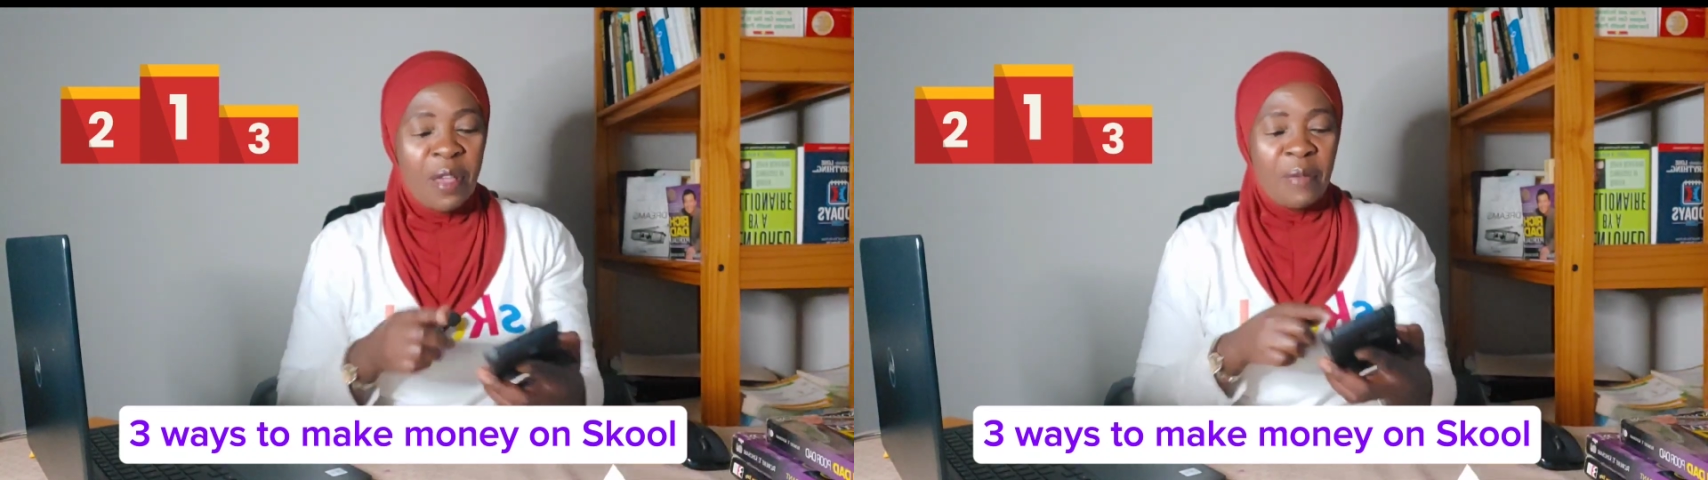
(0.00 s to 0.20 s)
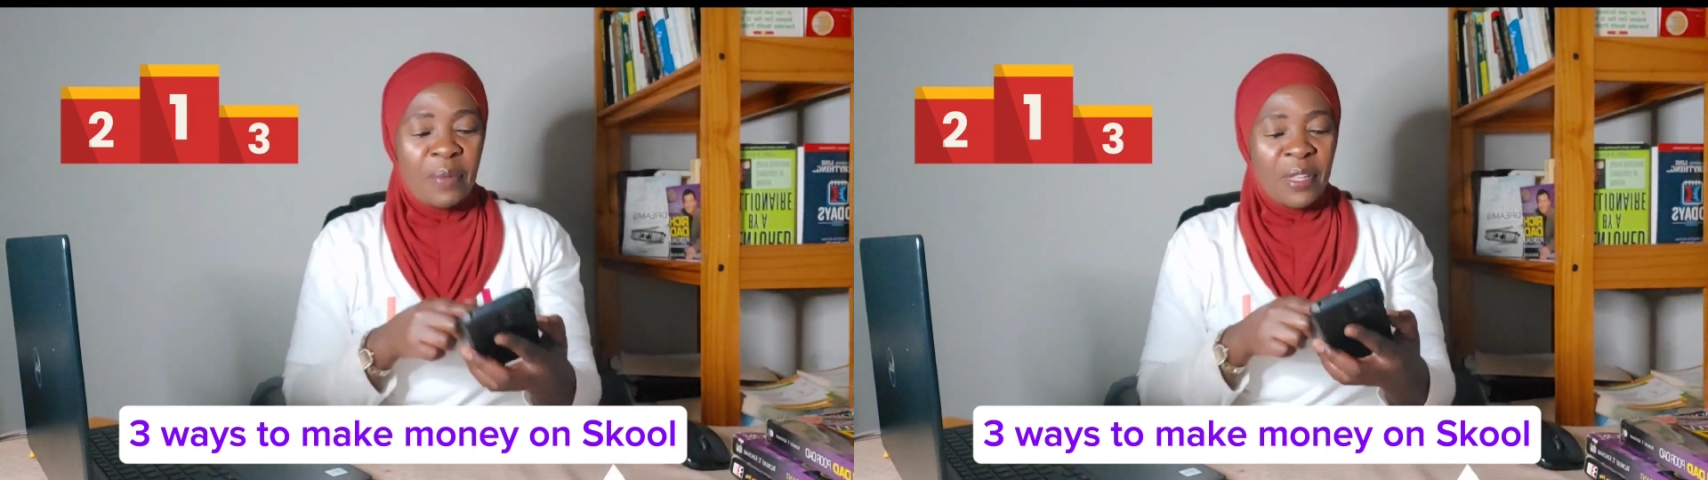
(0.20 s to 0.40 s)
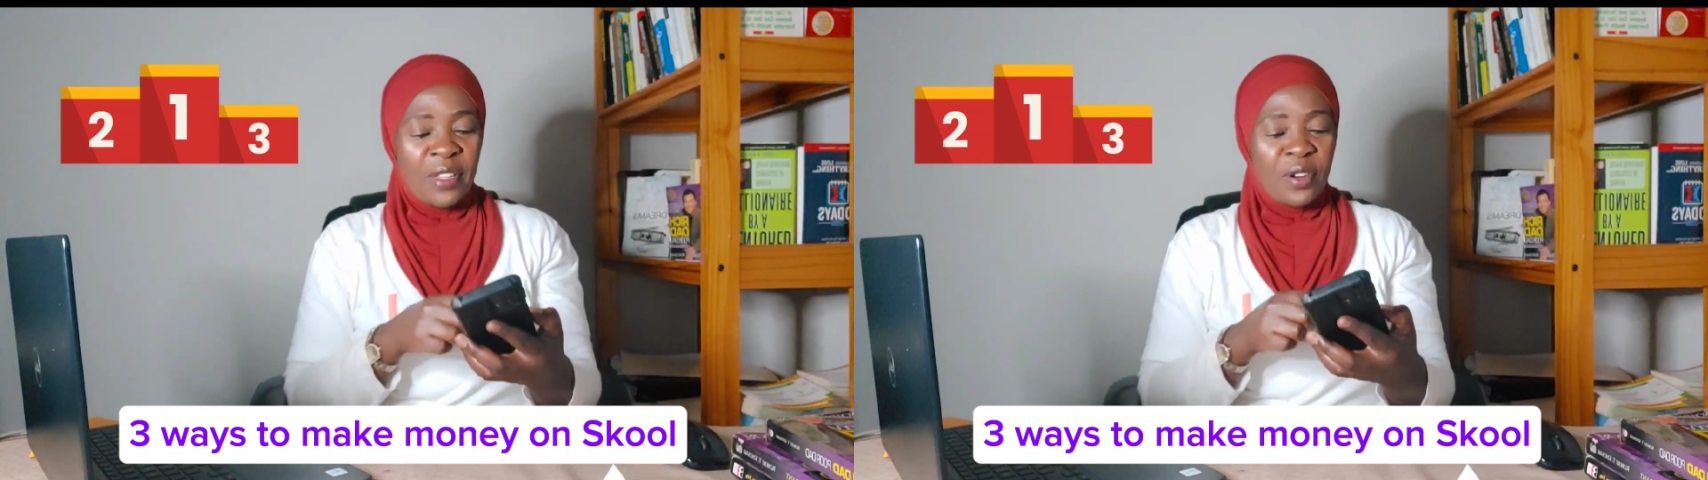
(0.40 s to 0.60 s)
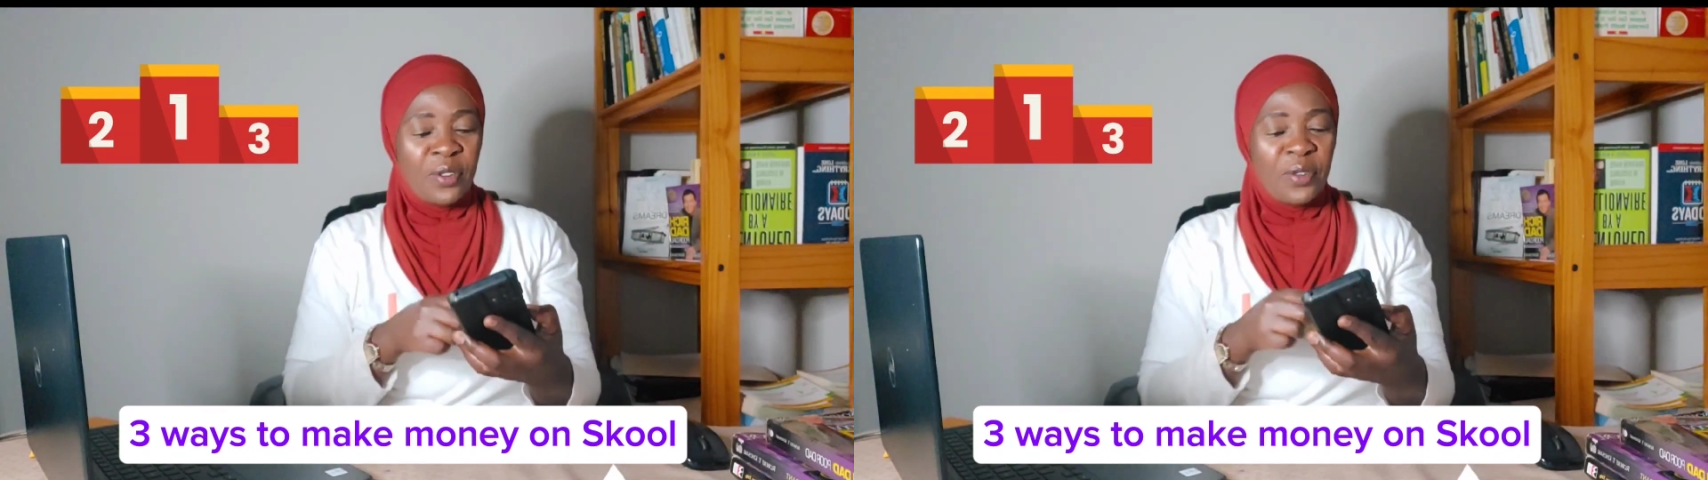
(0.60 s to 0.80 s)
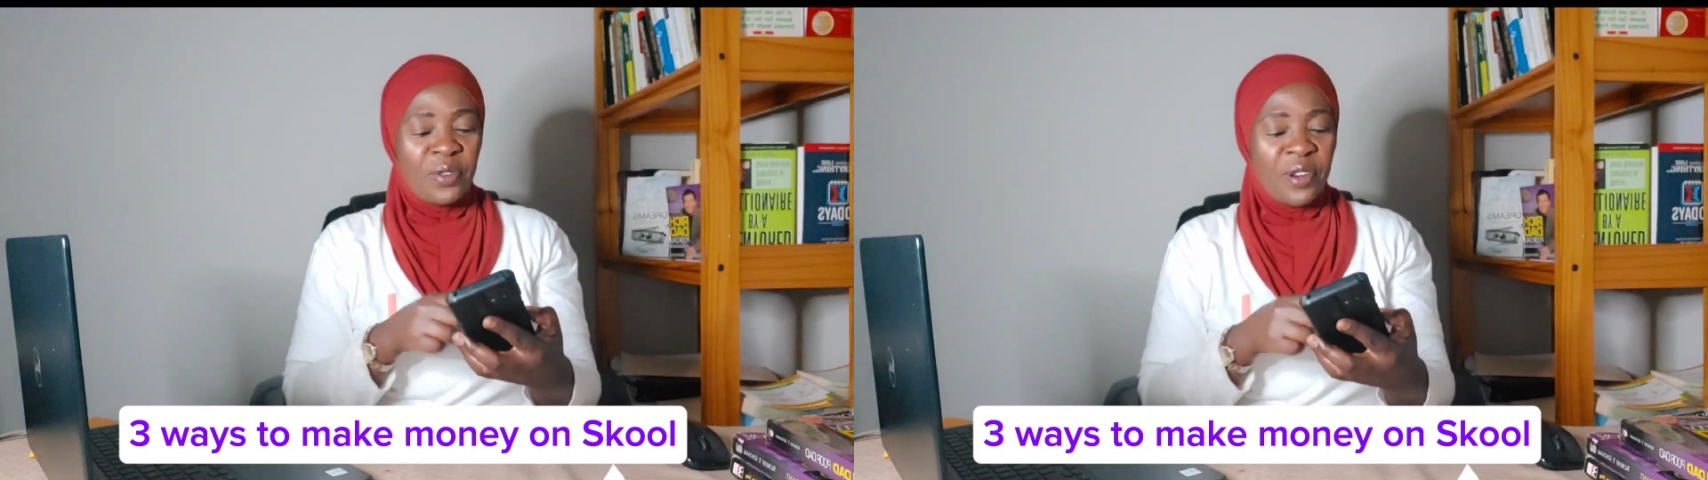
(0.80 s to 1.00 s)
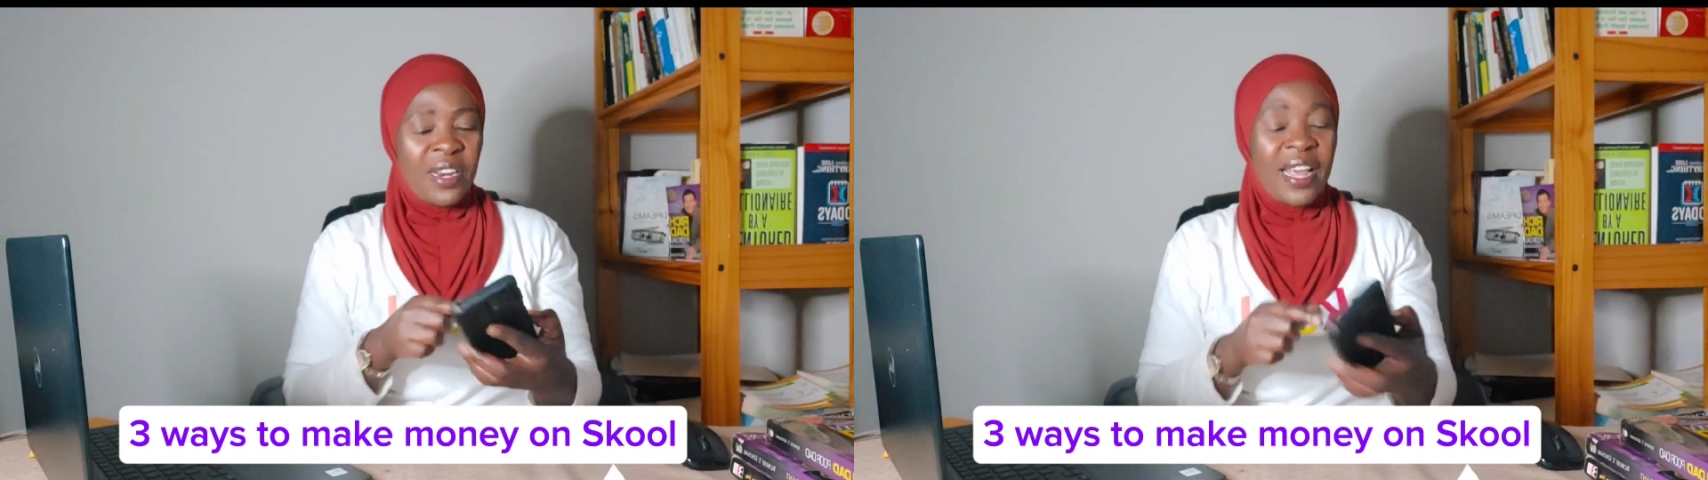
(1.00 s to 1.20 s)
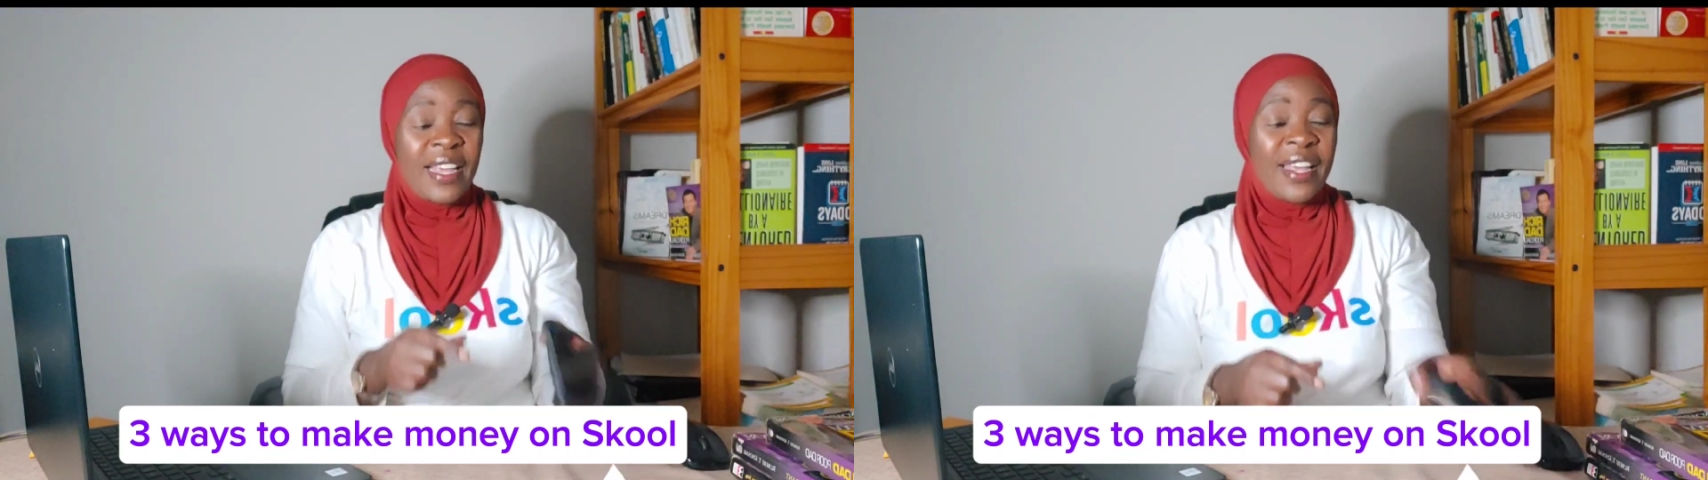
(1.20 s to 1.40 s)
maybe it's not good, you don't like